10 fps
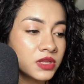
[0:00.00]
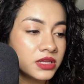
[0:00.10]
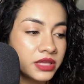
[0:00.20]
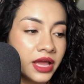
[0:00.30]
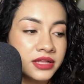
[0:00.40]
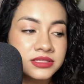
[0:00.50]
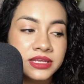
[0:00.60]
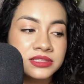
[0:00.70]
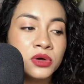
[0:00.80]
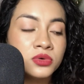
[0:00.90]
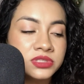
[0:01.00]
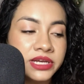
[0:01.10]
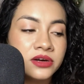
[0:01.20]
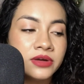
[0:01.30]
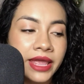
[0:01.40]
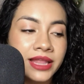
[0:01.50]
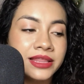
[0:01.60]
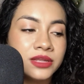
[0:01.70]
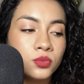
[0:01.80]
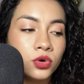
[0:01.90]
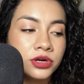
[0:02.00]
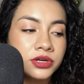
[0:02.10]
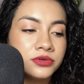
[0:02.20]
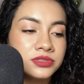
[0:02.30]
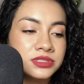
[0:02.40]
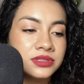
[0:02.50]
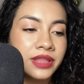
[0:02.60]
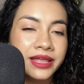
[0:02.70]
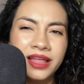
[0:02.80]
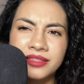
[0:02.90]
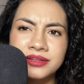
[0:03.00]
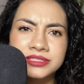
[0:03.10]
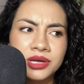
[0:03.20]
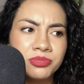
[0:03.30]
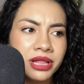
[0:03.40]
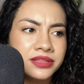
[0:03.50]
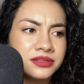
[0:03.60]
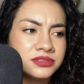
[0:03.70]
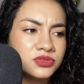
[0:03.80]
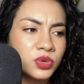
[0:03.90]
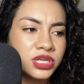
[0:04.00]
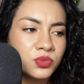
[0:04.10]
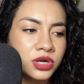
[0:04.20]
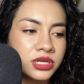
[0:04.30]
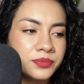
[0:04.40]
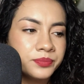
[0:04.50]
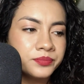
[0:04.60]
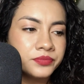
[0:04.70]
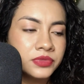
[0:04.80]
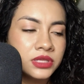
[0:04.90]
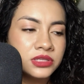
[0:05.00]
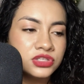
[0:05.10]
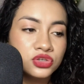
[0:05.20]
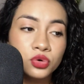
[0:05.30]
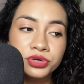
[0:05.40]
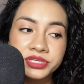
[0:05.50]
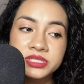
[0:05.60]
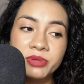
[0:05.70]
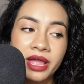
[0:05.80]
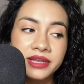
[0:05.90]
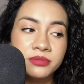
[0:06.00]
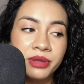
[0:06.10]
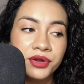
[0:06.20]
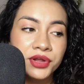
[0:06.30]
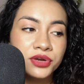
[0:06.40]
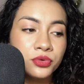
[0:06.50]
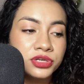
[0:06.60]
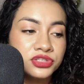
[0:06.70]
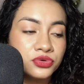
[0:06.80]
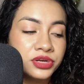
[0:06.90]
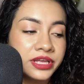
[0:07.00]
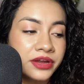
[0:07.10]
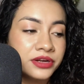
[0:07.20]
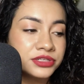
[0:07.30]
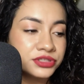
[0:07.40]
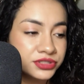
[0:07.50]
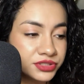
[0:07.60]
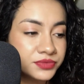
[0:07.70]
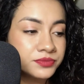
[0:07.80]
Yeah, it says Hotel Aileen Wuornos. Like, I looked up like the 21 stories behind American Horror Story characters.